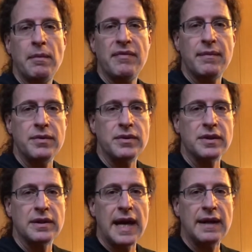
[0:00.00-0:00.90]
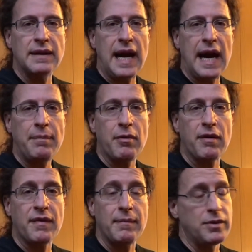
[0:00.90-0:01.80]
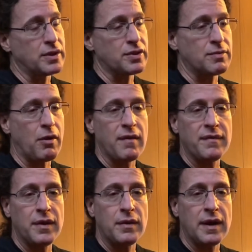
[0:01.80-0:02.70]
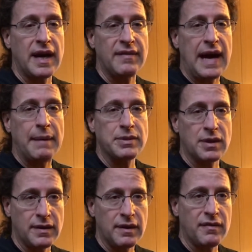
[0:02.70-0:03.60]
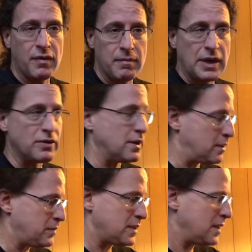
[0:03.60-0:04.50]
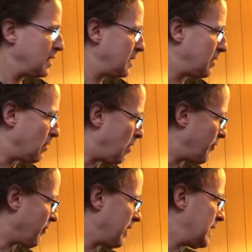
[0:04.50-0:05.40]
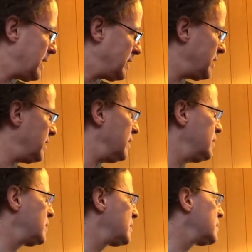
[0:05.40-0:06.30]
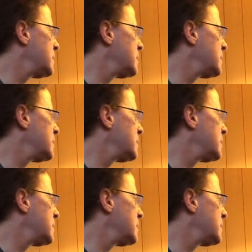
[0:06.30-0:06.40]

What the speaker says: if I'm using that app, or if I'm using a smartphone, I have apps on there for metronomes. They're all free and easy to use.